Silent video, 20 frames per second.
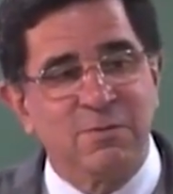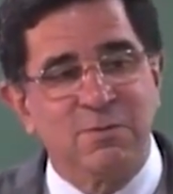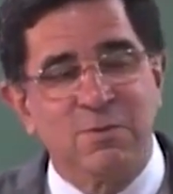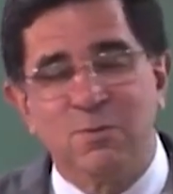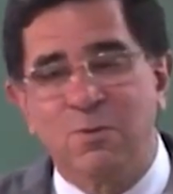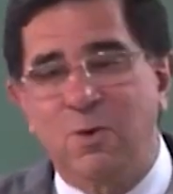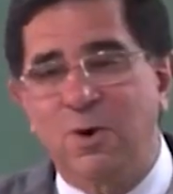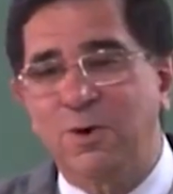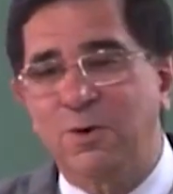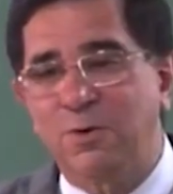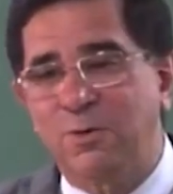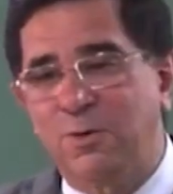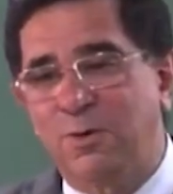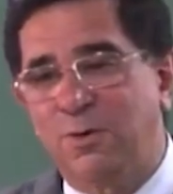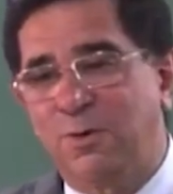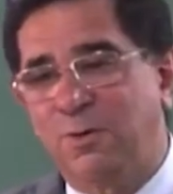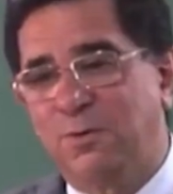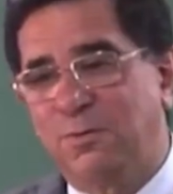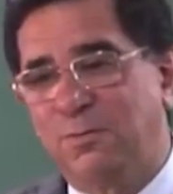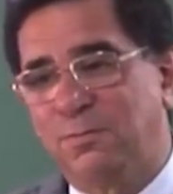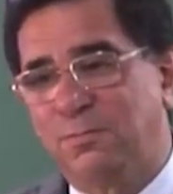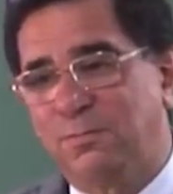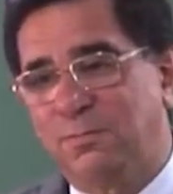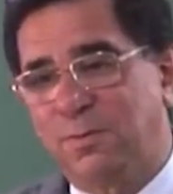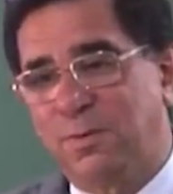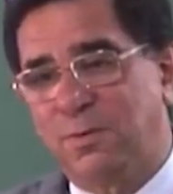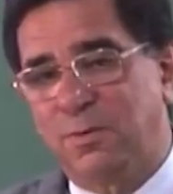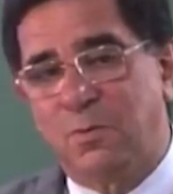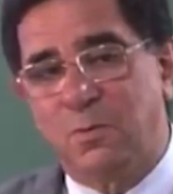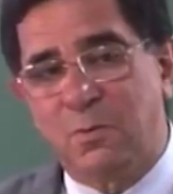If you want to go
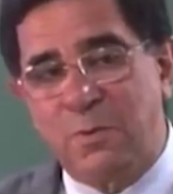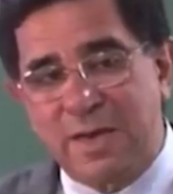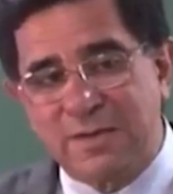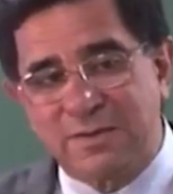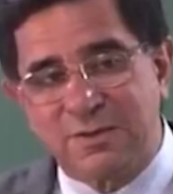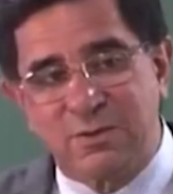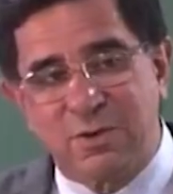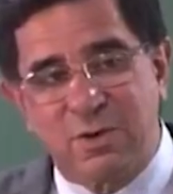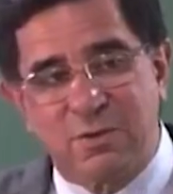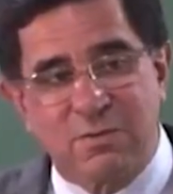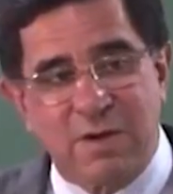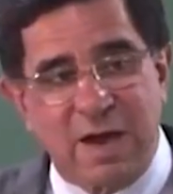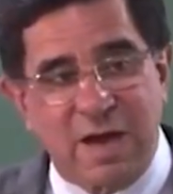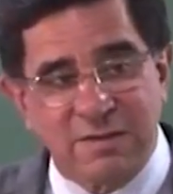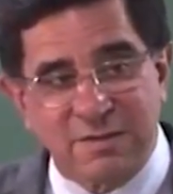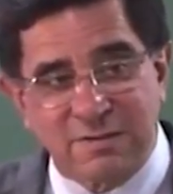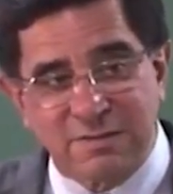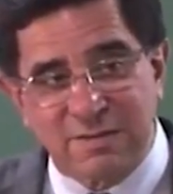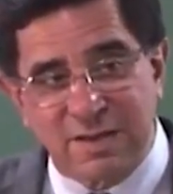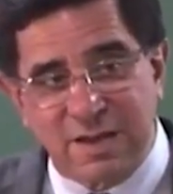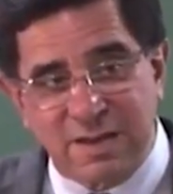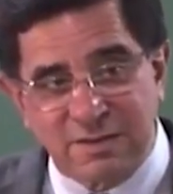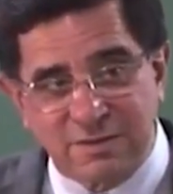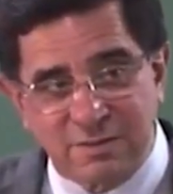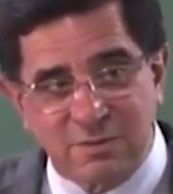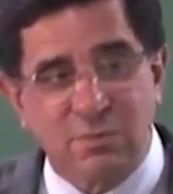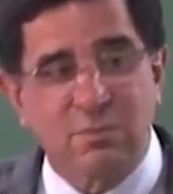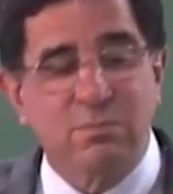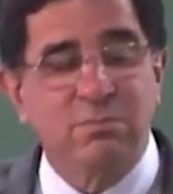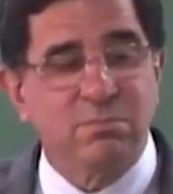west, you have
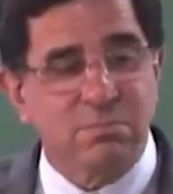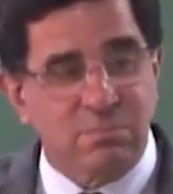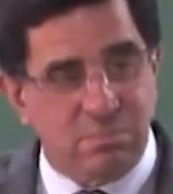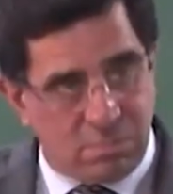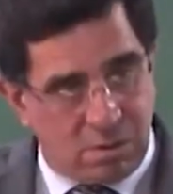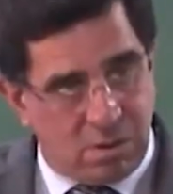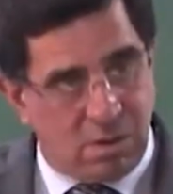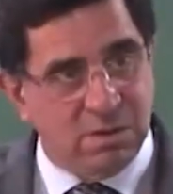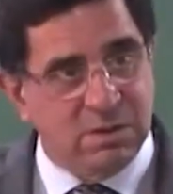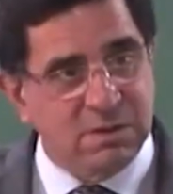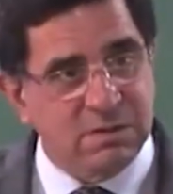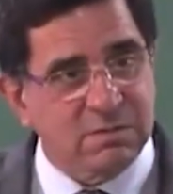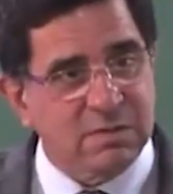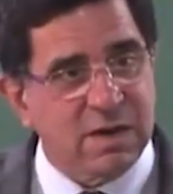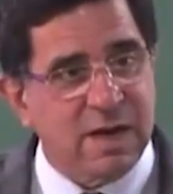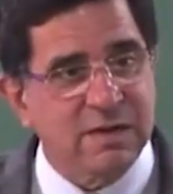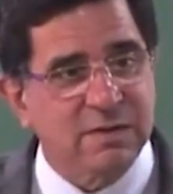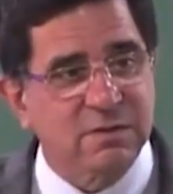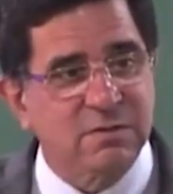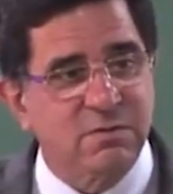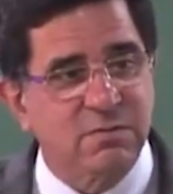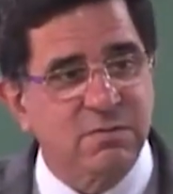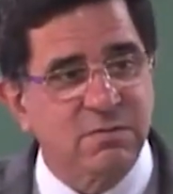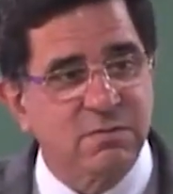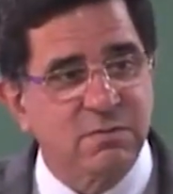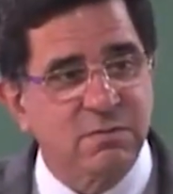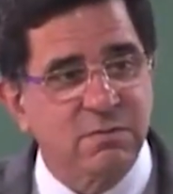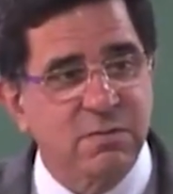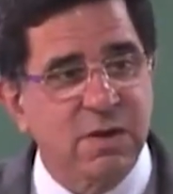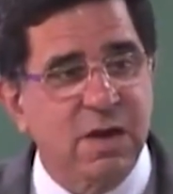Rajasthan. So all these kinds of,
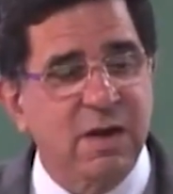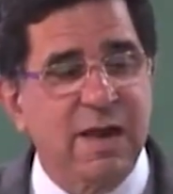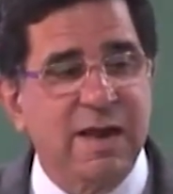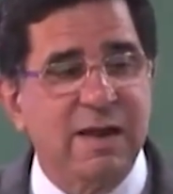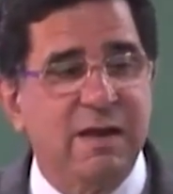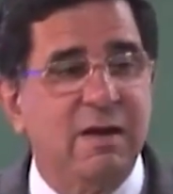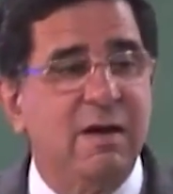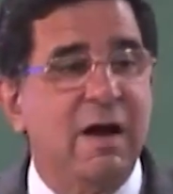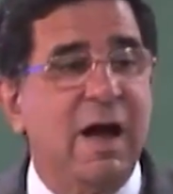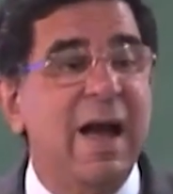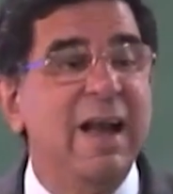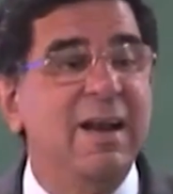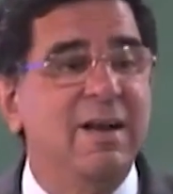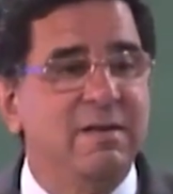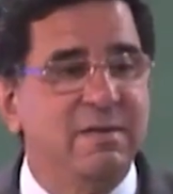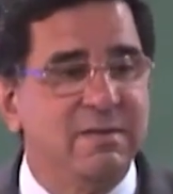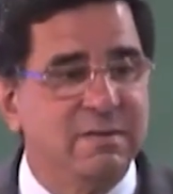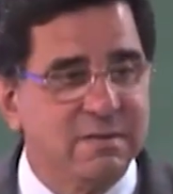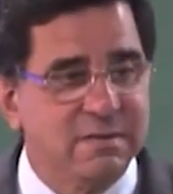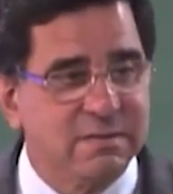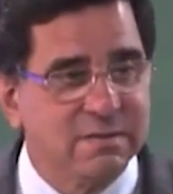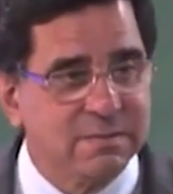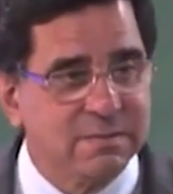we are like an island.